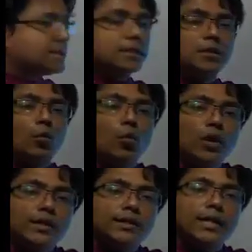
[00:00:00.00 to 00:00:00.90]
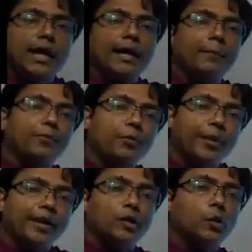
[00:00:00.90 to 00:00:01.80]
these words are
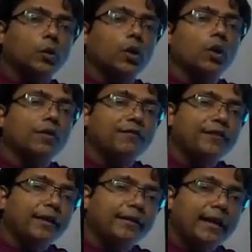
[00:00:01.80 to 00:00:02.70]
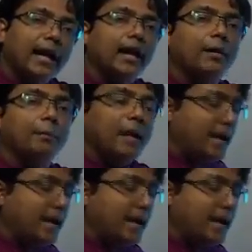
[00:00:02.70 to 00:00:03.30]
appropriate to fill in the